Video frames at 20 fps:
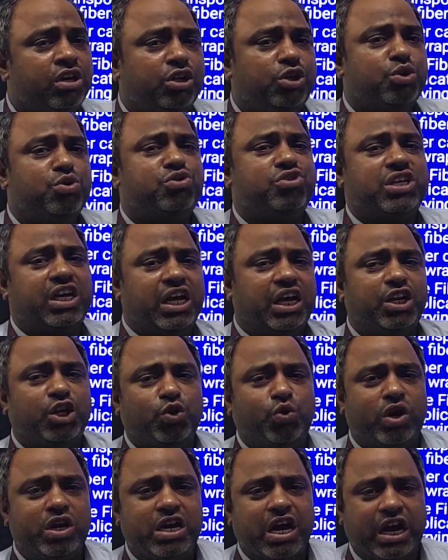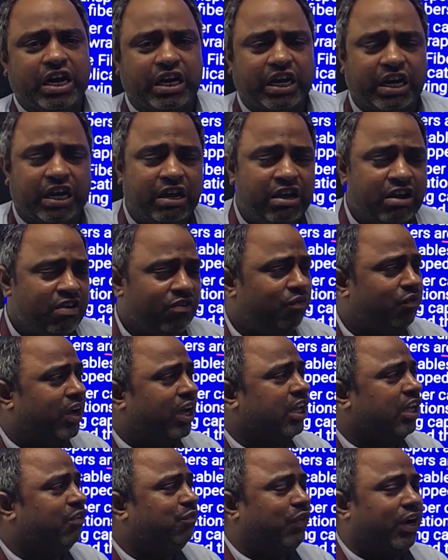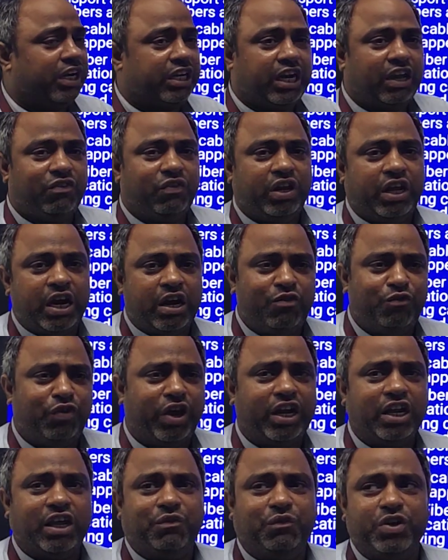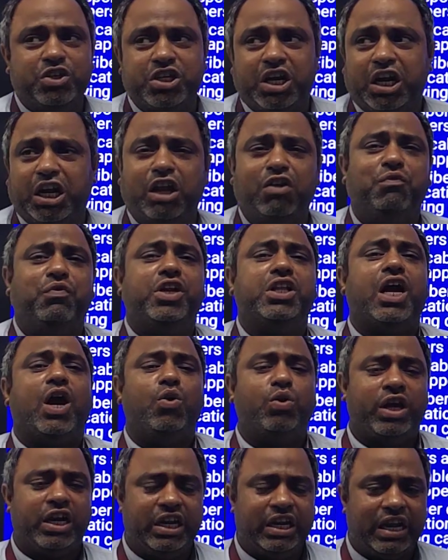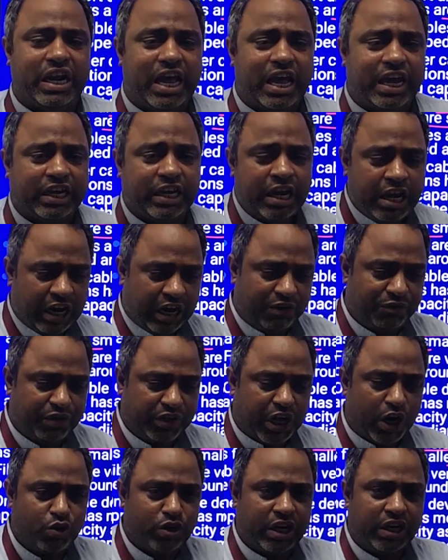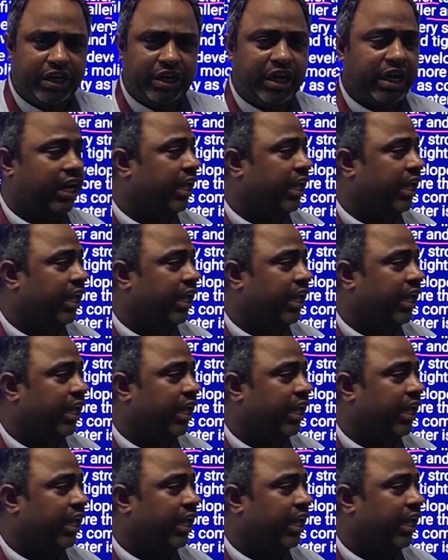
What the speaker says: You share your data very effectively and very efficiently without any lag and without any